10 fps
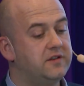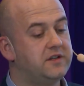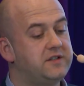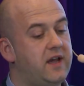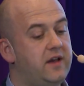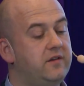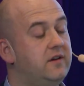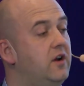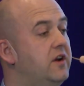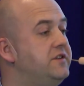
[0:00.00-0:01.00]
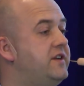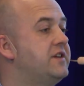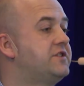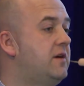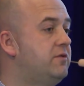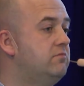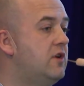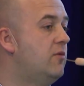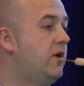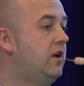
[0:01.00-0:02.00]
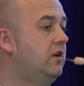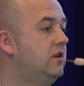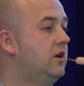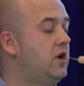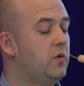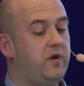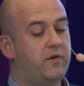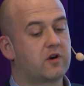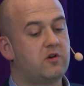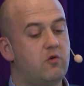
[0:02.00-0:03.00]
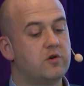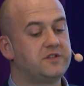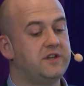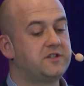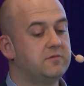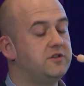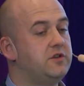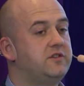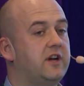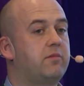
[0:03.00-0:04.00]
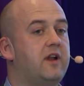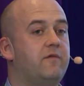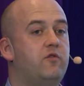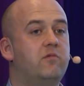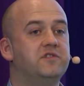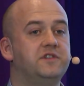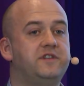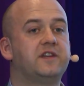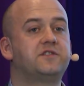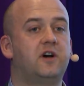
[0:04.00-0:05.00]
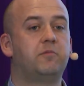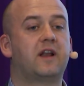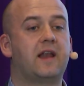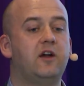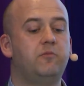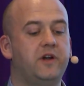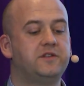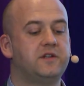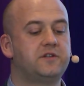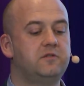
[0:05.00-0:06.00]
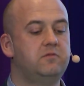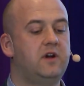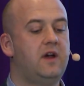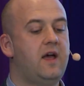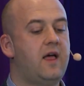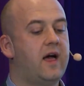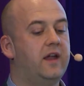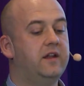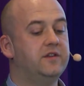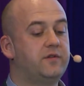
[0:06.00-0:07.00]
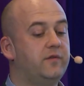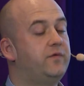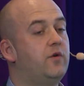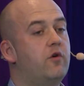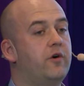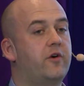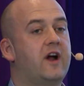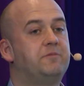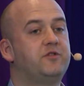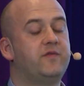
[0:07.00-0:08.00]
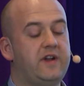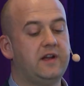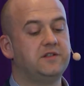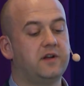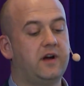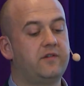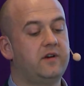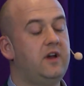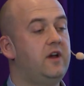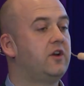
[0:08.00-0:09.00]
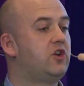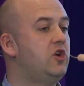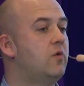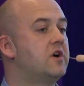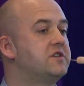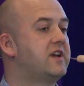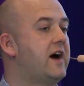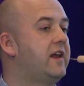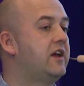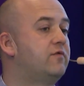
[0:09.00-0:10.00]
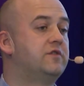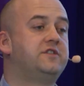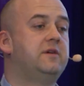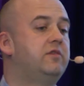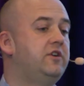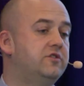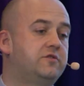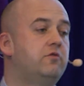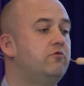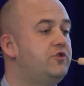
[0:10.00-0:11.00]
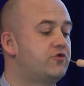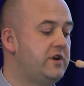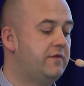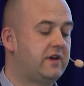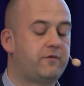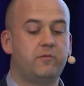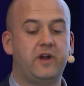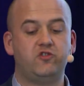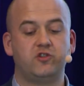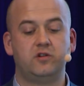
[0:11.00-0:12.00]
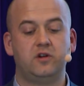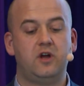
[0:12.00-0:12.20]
as I said, desktop and mobile. We have our core system. The Zutec platform is a desktop cloud-based system. And there's 4 other apps feed into that. QR scanning is for simply just retrieving information.